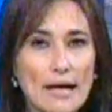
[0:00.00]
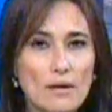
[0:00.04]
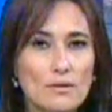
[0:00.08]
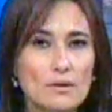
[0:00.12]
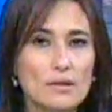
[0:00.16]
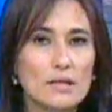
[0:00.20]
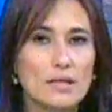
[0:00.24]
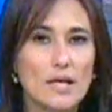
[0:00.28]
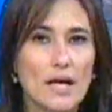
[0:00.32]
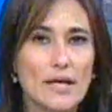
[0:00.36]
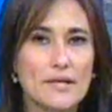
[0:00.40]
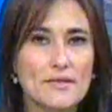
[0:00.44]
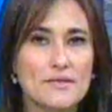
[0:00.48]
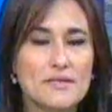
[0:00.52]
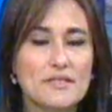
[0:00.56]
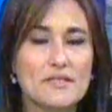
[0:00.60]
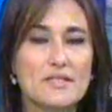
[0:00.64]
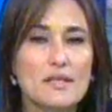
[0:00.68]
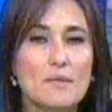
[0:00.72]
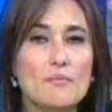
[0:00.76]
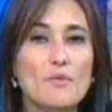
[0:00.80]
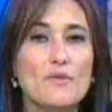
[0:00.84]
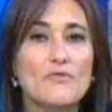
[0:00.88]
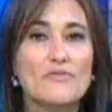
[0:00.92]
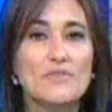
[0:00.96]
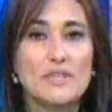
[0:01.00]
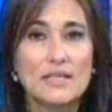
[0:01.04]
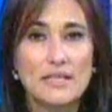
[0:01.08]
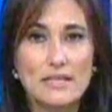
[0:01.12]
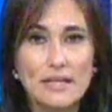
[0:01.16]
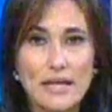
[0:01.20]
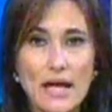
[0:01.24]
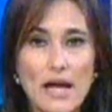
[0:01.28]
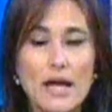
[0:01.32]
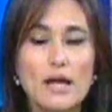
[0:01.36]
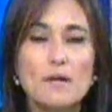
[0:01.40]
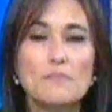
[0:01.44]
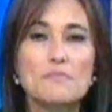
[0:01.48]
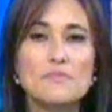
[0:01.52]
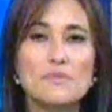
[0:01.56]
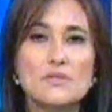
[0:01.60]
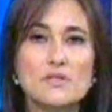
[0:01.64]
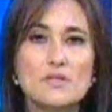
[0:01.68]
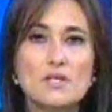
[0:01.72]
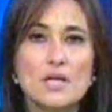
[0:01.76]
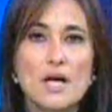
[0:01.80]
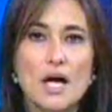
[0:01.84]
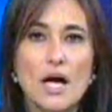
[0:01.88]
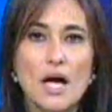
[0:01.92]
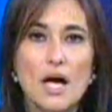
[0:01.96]
outlines some of the
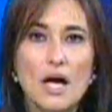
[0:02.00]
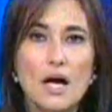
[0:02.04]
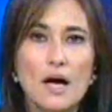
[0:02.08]
names